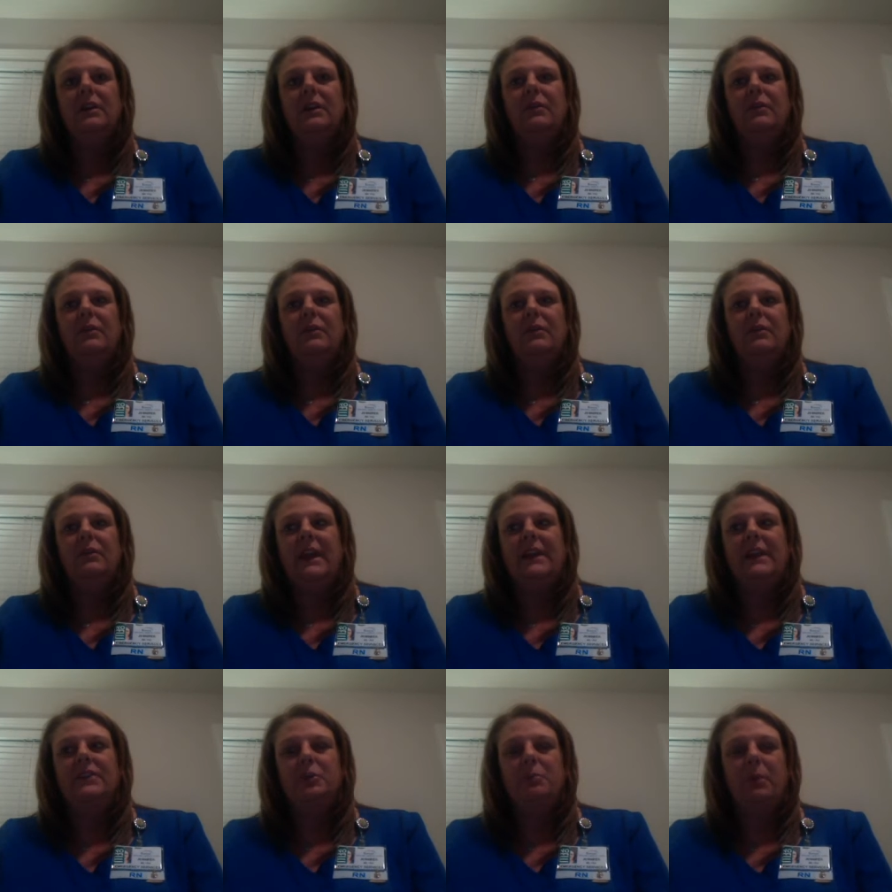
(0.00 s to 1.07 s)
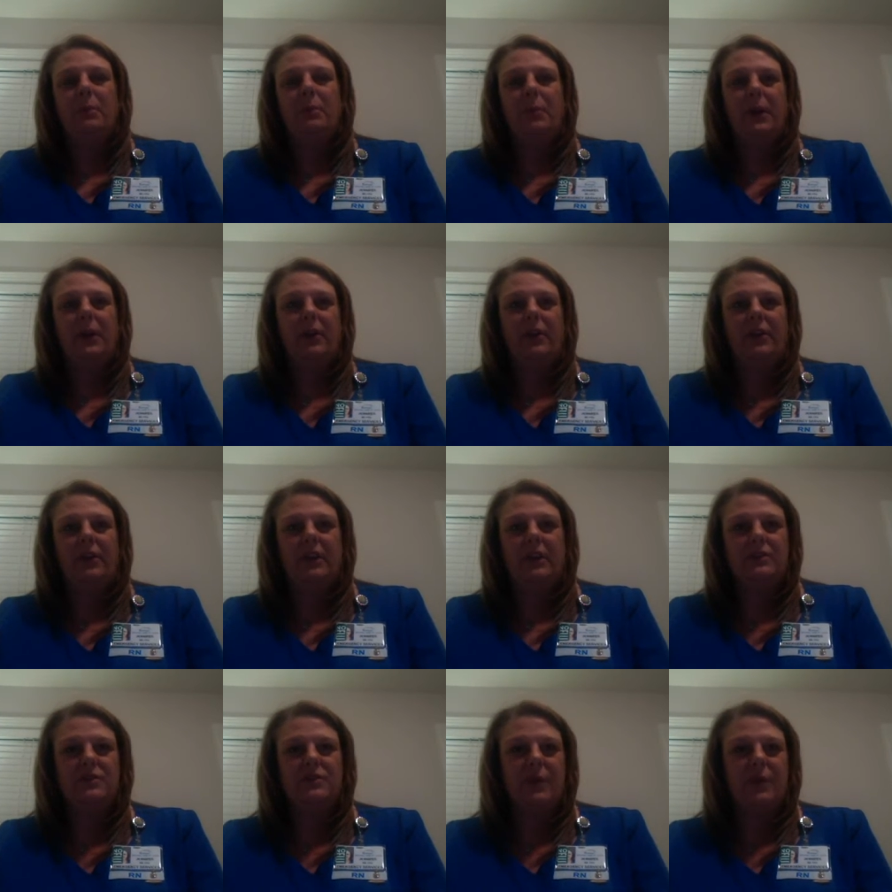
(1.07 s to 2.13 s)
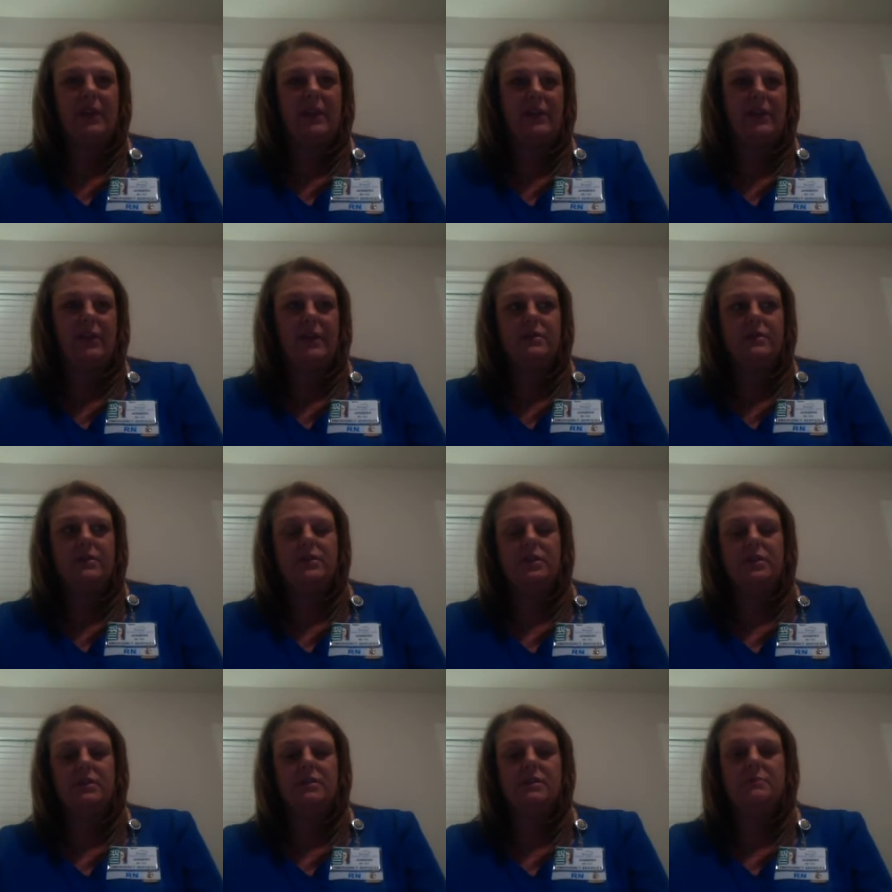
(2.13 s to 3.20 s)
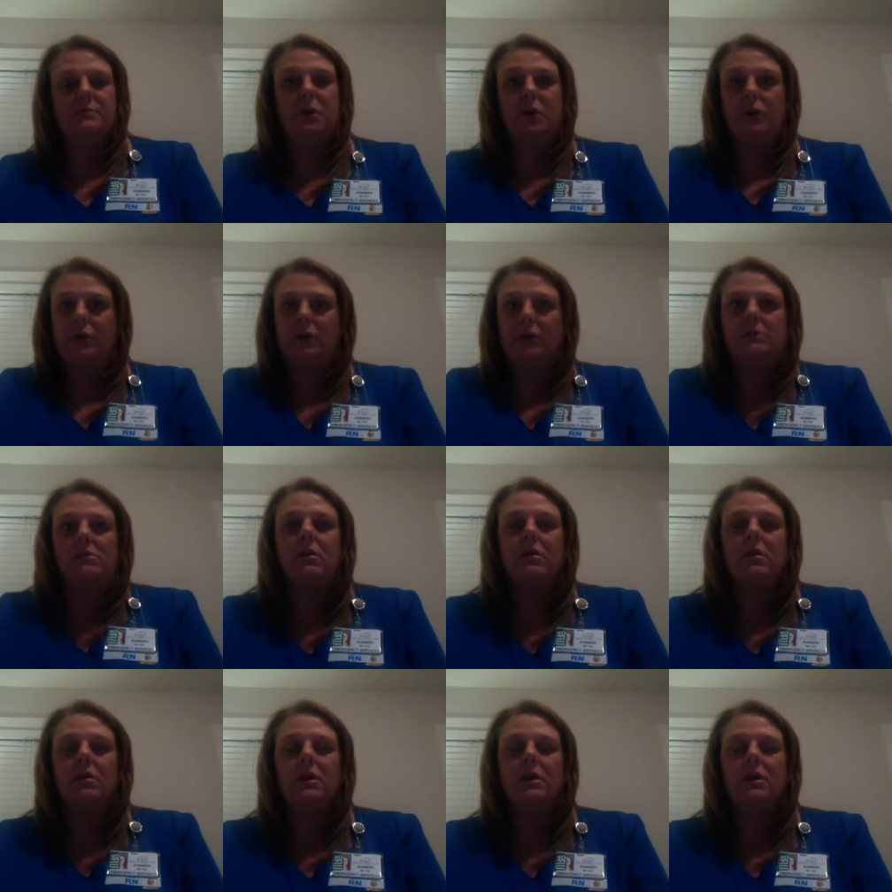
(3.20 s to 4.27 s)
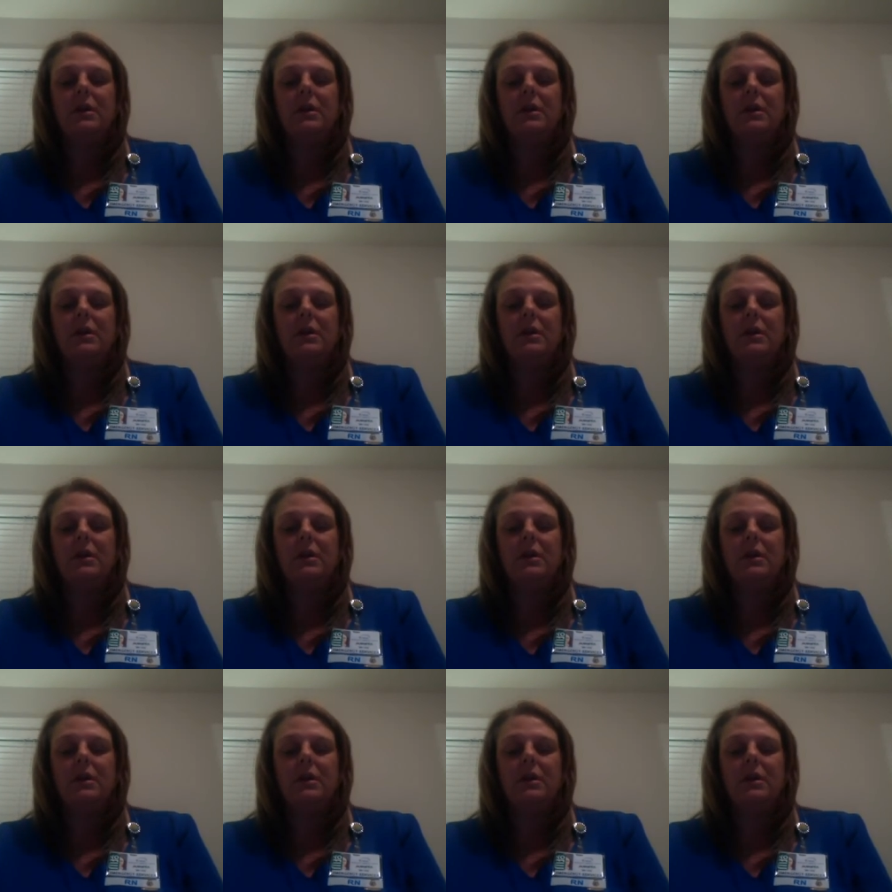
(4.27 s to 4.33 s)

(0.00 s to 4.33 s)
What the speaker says: way to prepare things rather than just butter and lard.